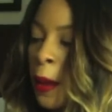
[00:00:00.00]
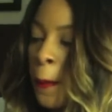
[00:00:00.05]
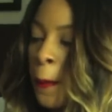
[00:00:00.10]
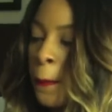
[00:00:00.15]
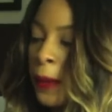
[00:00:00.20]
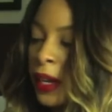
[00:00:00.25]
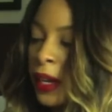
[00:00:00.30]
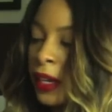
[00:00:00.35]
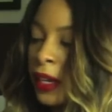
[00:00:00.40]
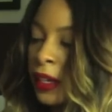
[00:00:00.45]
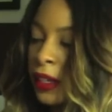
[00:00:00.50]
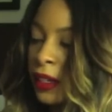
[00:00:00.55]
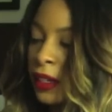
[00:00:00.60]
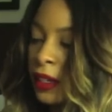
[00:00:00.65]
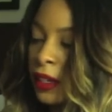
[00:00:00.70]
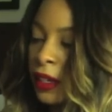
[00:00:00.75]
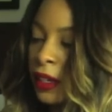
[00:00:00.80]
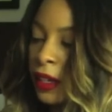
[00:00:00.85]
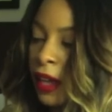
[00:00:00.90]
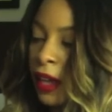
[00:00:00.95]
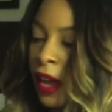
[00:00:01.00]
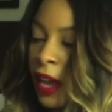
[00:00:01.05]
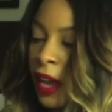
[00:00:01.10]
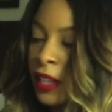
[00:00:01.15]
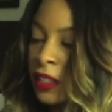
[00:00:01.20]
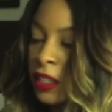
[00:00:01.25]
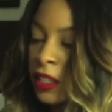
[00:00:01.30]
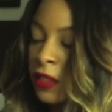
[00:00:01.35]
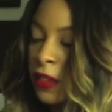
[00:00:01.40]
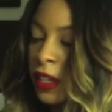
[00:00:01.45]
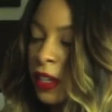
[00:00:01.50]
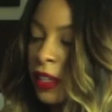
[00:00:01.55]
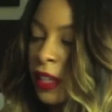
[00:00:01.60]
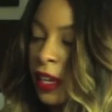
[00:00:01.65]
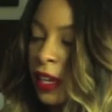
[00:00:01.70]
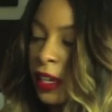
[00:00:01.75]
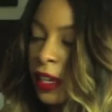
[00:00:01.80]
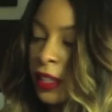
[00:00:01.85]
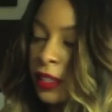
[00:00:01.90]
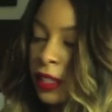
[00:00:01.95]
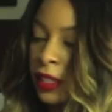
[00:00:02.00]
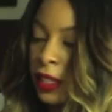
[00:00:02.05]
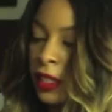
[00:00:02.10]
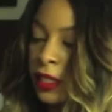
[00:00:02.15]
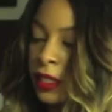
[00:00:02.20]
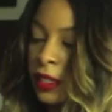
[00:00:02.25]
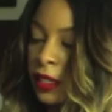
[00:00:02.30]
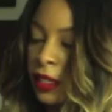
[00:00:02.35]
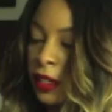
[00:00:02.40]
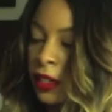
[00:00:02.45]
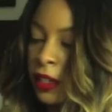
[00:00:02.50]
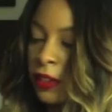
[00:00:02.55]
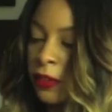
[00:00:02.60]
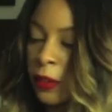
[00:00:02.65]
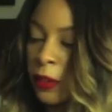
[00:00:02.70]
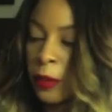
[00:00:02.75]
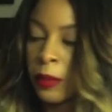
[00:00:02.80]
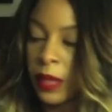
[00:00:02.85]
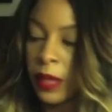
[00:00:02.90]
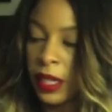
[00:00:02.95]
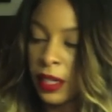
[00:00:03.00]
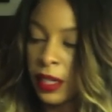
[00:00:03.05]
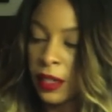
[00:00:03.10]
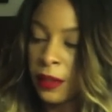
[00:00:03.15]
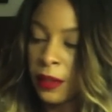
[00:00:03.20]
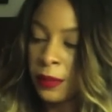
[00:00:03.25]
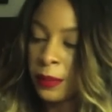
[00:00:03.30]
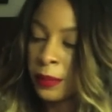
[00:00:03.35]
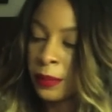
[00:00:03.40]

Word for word: but I just find that it's easier for me